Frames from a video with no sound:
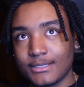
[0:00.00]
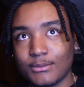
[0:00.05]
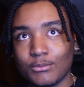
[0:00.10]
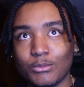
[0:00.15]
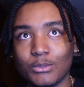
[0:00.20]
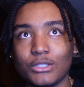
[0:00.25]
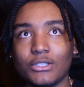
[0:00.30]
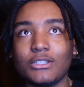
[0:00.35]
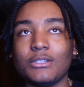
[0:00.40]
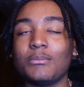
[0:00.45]

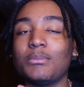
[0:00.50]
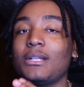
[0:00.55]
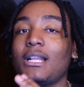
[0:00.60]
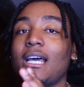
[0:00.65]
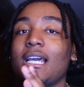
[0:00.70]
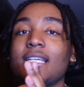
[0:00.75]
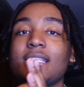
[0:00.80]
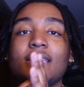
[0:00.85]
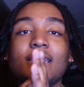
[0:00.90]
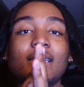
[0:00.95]
well,
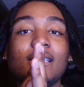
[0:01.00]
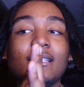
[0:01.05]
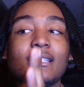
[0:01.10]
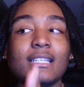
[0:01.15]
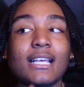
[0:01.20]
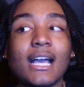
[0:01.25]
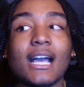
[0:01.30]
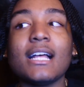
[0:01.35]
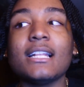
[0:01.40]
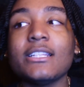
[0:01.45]
applying to these
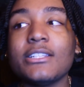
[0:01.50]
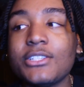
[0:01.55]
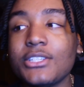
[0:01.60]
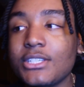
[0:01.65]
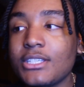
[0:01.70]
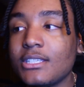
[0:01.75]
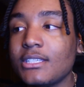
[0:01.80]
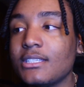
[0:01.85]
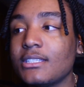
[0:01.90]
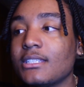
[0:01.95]

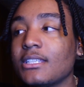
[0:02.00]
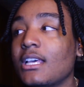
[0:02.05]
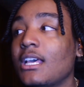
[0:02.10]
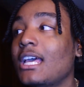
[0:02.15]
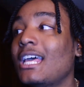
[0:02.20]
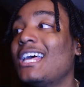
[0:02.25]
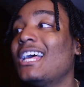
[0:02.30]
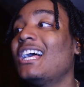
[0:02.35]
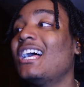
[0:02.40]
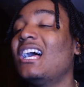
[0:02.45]
colleges,
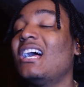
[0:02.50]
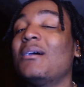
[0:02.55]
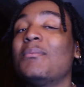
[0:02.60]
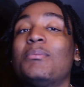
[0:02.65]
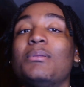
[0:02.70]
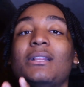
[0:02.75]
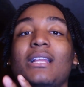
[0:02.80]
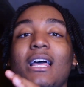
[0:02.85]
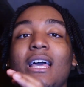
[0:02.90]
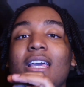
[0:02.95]

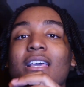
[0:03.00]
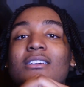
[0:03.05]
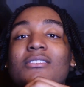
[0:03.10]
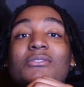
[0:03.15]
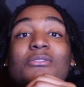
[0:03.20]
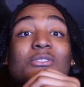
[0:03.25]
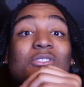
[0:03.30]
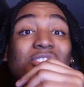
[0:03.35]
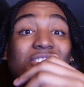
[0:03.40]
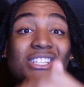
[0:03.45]
applying
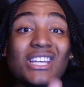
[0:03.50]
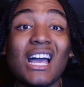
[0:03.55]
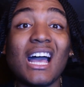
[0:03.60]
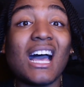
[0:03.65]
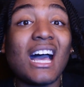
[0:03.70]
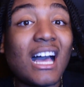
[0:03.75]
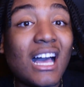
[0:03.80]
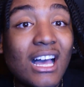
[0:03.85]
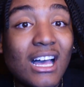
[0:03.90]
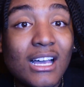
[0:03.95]
for
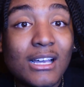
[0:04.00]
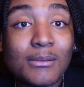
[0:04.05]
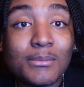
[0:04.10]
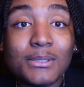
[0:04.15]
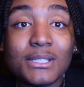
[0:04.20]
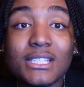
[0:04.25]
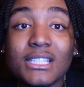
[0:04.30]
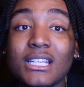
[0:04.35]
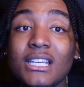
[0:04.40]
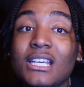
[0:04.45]

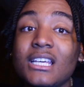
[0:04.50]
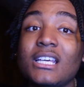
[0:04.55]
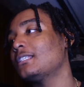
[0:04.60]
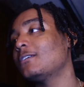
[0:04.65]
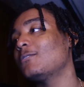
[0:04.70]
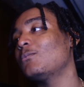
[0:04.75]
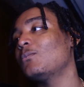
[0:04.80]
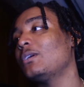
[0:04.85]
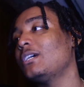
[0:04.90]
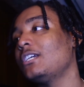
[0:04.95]
jobs.
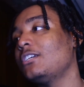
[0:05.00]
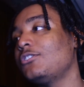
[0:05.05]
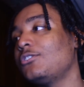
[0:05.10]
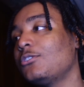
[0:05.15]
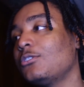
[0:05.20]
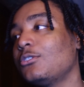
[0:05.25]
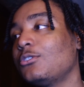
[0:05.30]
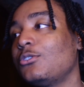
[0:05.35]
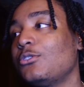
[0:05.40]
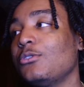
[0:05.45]
Some ways
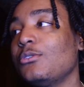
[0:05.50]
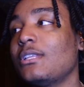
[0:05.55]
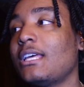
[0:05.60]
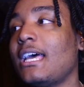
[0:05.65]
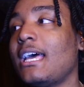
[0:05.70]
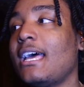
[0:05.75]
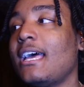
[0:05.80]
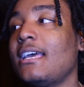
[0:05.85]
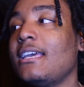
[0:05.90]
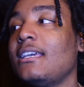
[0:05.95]
you can do
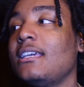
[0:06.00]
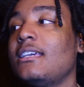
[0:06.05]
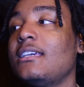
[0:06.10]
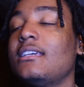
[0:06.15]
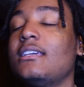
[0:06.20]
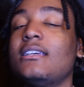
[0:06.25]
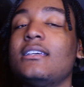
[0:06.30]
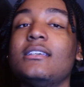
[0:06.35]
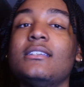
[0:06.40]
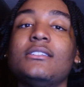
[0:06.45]
that
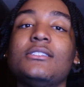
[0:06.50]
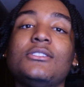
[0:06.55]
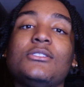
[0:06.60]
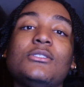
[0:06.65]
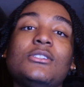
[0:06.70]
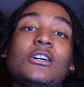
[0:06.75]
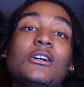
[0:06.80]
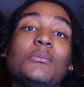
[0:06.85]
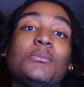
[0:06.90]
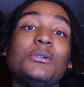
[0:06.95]
is,
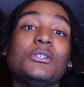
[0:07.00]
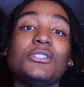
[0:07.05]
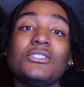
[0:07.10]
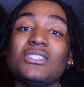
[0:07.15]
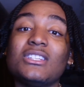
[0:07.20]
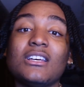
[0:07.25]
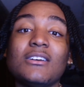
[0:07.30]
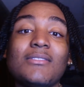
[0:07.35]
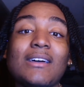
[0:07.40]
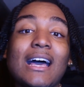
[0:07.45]
put
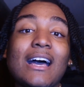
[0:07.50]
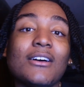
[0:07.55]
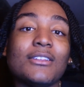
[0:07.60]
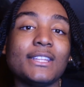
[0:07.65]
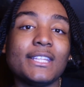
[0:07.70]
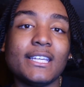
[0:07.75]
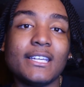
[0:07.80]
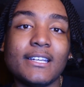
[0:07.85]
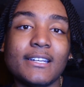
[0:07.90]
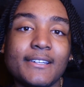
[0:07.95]
yourself out
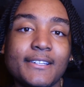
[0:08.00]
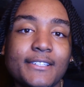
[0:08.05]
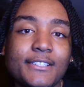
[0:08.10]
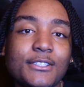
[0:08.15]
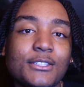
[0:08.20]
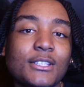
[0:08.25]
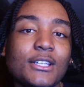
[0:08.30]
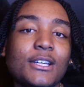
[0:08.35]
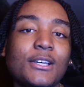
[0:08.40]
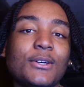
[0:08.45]
there,
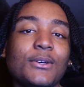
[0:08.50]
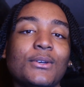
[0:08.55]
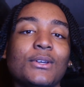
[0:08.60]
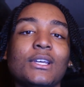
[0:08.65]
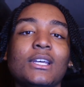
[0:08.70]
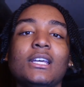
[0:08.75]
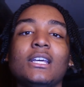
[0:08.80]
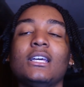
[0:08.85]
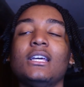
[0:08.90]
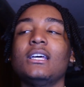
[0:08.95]

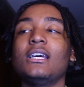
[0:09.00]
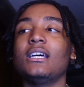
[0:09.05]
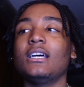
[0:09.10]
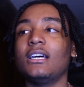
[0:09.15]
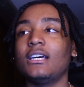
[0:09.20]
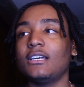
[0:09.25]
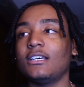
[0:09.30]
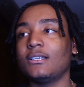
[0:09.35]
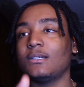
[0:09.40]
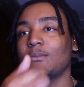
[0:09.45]

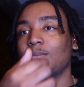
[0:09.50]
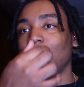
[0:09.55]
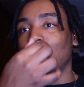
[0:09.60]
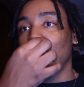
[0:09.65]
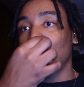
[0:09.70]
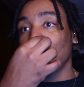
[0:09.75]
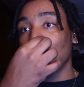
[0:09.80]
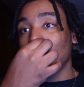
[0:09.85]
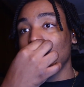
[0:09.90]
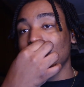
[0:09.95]

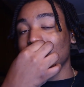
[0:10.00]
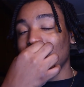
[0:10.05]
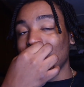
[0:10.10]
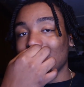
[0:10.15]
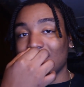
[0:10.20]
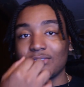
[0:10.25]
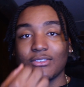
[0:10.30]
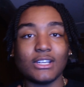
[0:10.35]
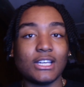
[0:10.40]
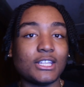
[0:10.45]
do
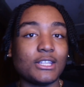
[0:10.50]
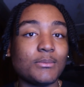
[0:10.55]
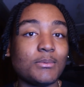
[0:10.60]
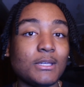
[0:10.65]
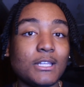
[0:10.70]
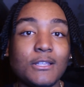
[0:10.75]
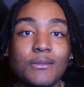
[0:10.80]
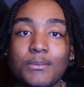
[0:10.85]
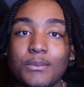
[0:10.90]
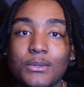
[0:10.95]
designs for other
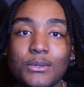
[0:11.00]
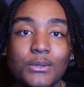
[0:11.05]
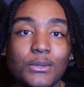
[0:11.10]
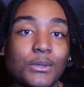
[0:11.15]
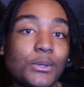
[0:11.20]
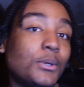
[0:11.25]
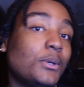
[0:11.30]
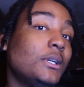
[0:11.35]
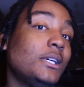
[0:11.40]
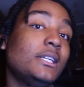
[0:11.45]

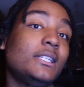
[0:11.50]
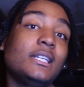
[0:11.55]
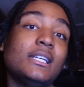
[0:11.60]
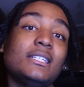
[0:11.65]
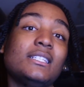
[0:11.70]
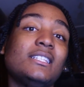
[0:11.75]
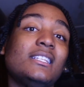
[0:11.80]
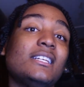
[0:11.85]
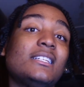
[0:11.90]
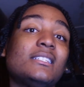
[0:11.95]
people. It
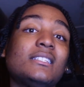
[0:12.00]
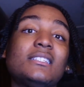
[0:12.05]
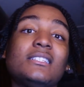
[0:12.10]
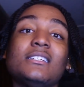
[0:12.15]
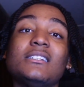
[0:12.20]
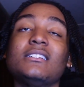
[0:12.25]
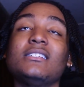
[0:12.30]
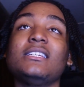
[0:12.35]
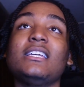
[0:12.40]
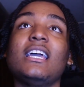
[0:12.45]
doesn't
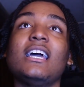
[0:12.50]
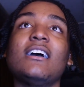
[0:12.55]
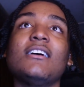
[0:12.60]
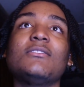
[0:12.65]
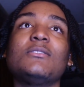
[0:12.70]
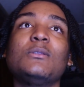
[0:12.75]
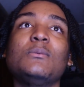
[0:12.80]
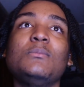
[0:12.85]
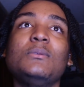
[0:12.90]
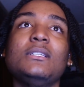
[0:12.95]
necessarily
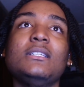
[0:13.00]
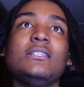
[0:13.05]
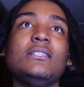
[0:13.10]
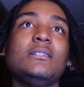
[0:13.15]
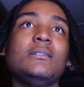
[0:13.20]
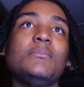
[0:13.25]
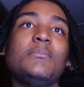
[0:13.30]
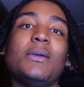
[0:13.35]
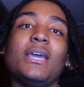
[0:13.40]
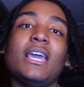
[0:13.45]
have to
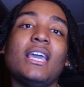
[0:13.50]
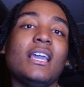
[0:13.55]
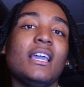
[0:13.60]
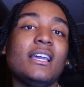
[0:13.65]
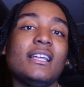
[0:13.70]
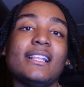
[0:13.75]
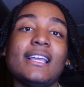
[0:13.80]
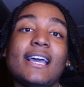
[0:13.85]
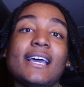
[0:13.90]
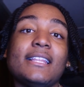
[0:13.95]
be
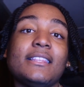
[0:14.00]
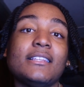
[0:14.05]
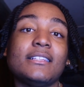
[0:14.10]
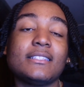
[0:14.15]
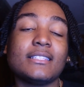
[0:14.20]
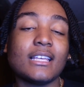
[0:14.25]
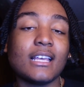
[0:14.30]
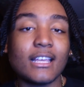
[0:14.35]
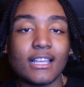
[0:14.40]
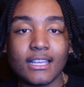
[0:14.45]
paid at the
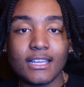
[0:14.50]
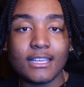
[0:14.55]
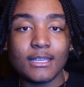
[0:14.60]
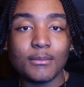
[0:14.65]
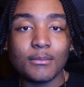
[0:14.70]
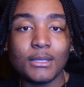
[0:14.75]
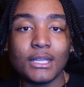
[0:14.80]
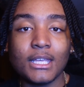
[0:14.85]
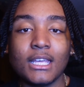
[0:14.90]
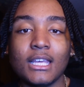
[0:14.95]
time.